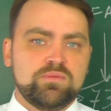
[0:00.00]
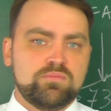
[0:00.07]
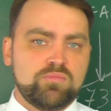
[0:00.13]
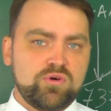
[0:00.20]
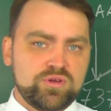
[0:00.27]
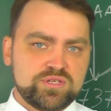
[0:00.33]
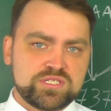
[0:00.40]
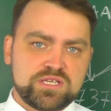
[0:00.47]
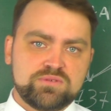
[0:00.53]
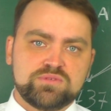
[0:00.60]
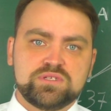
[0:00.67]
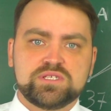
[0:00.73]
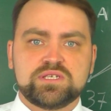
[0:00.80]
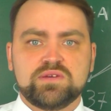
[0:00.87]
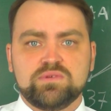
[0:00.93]
Boeing
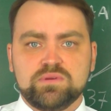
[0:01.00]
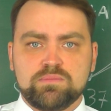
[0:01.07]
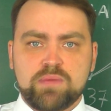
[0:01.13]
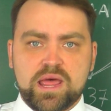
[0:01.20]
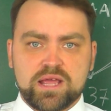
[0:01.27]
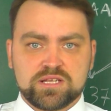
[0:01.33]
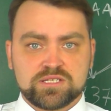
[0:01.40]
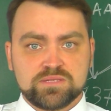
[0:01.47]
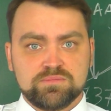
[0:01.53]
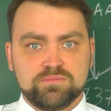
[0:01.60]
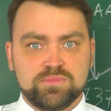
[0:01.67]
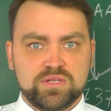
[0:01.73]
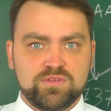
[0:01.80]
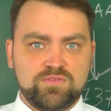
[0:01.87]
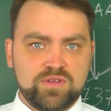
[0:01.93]
737 MAX
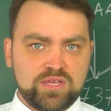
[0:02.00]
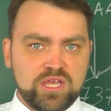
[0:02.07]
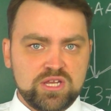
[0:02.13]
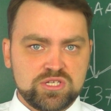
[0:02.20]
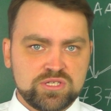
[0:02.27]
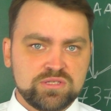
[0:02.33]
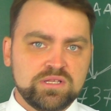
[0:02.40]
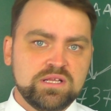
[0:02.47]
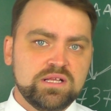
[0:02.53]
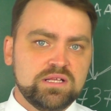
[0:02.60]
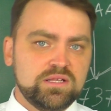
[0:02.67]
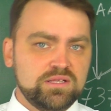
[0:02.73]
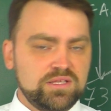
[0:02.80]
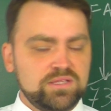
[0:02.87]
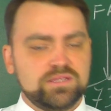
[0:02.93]
modification
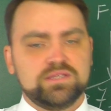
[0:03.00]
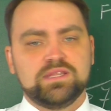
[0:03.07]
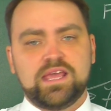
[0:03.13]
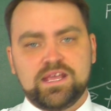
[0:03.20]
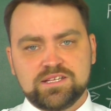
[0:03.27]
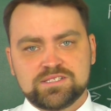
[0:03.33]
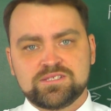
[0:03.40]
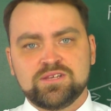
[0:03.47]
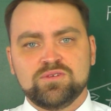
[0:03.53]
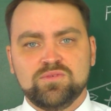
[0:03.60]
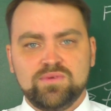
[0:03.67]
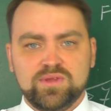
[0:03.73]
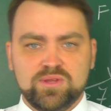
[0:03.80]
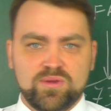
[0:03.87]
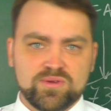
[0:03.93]
in next
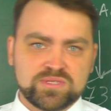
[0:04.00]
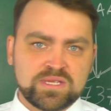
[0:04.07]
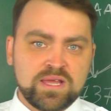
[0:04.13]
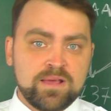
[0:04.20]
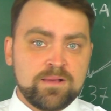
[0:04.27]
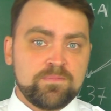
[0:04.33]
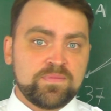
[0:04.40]
videos.